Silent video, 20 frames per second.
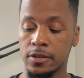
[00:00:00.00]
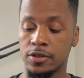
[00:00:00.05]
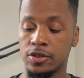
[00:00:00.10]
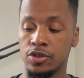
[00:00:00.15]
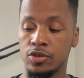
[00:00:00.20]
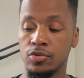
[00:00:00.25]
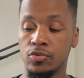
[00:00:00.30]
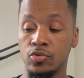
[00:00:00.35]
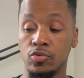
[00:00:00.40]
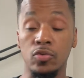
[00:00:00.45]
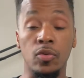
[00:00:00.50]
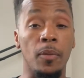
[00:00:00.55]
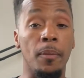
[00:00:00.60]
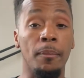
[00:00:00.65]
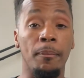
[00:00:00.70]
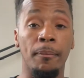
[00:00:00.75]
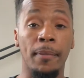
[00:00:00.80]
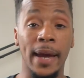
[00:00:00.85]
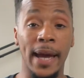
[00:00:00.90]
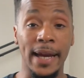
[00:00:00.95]
to
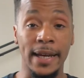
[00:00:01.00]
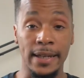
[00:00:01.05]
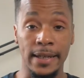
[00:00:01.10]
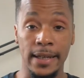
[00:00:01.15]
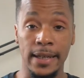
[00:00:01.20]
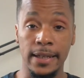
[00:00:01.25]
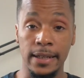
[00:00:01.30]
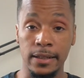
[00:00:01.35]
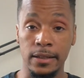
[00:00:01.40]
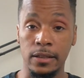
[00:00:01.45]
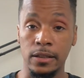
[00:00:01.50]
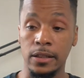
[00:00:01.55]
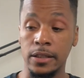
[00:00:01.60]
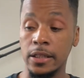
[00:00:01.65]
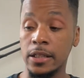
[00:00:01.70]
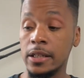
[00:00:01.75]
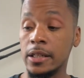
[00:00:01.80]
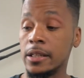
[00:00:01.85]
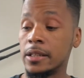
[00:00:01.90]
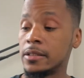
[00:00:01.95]

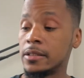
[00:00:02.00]
magnetically